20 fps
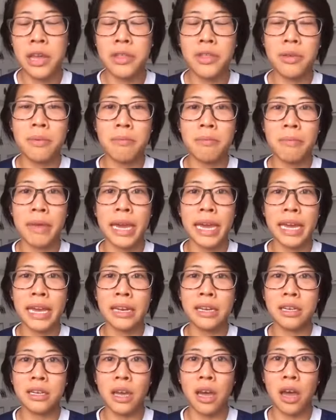the
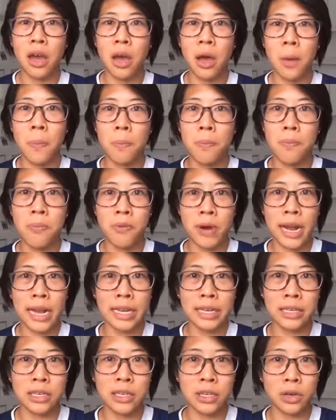main
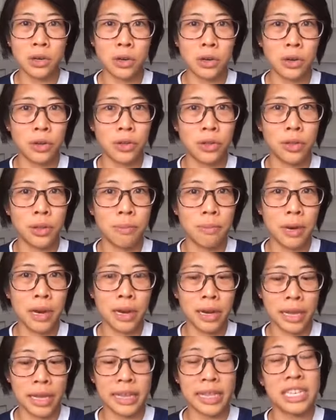brand on the
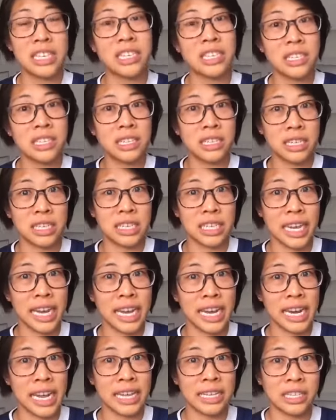market that doesn't
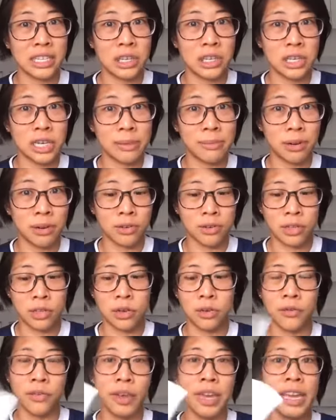contain sodium lauryl
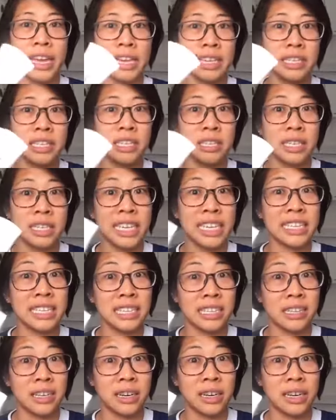sulfate is
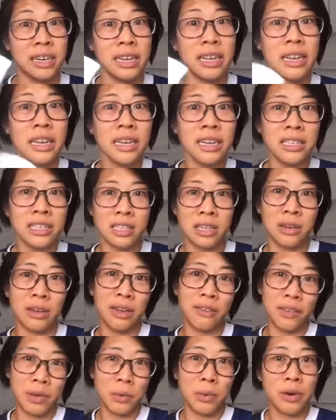Sensodyne. So
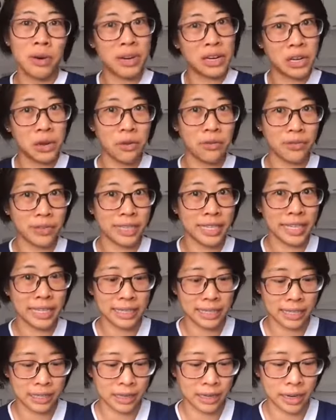if you're worried, go for
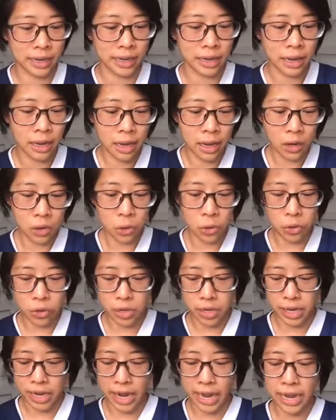Sensodyne. Or
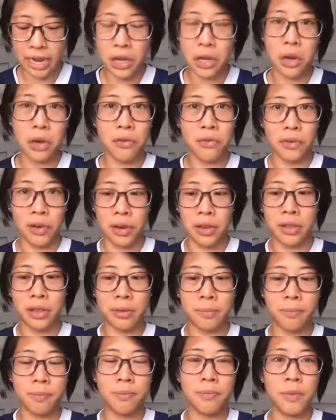you can go for
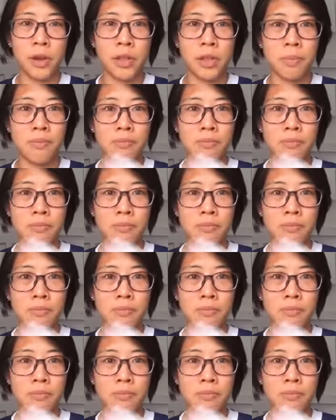other